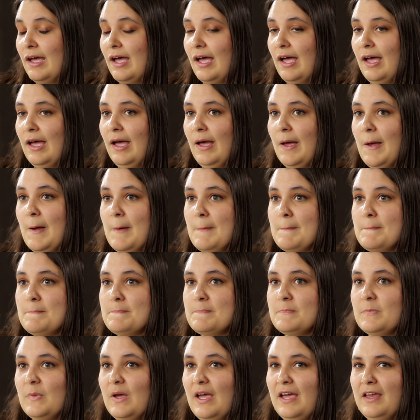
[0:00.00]

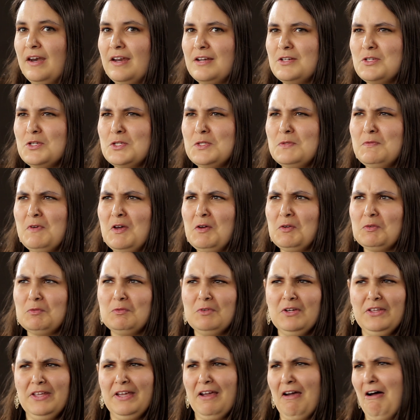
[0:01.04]
And I just felt
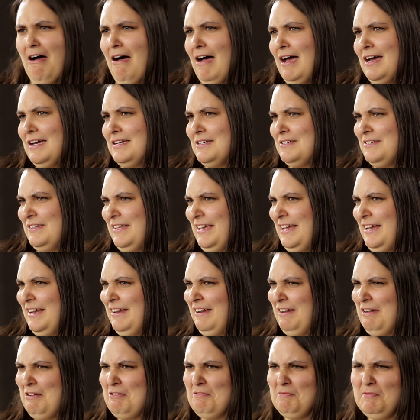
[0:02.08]
really odd,
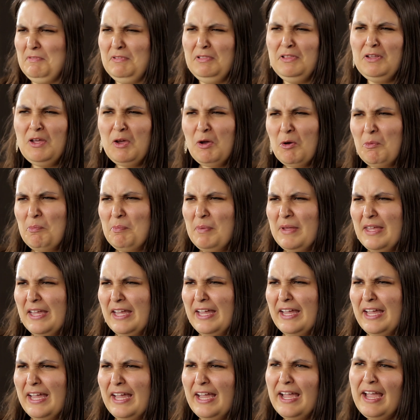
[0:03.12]
like kind of
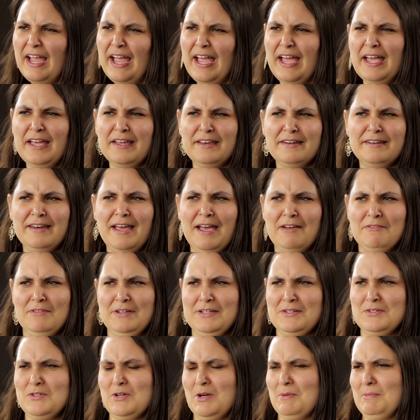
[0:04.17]
loopy and
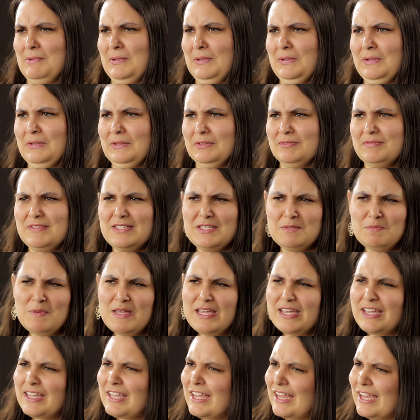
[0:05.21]
having trouble
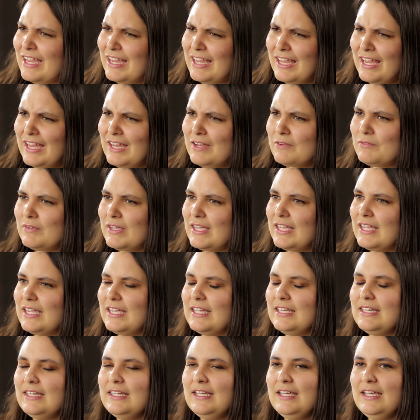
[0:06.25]
speaking
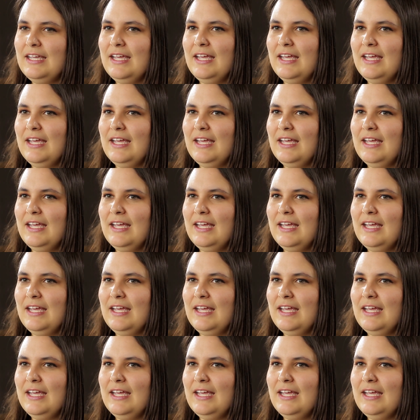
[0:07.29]
even.